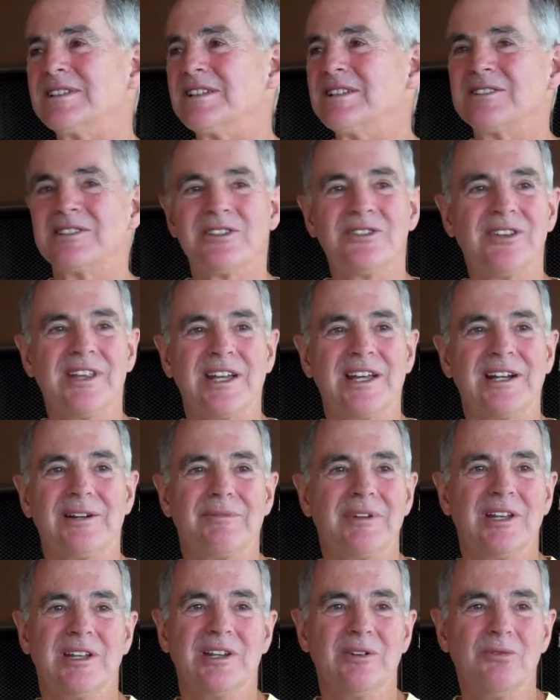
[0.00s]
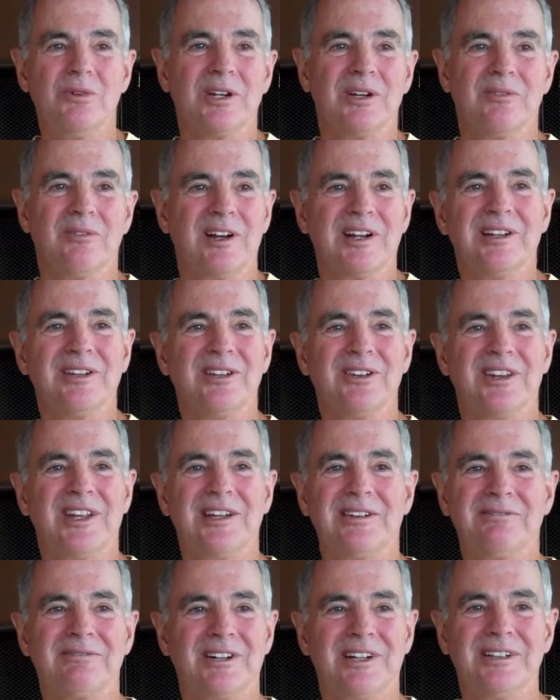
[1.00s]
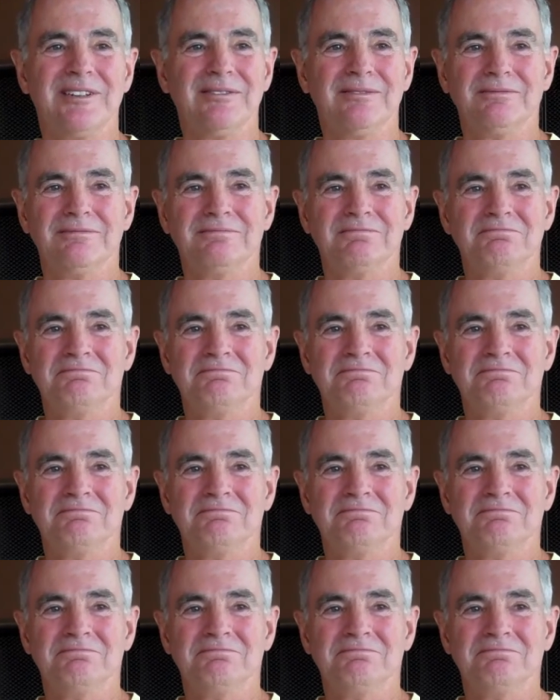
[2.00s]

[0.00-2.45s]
you do that. I mean, you wouldn't want to do that, right?